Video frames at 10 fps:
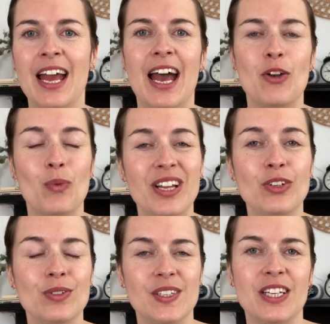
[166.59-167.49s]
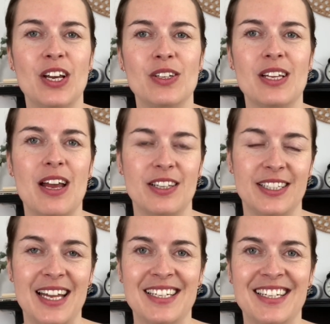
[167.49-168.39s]
And when you see those
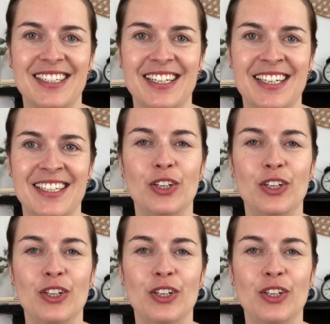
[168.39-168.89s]
sentences,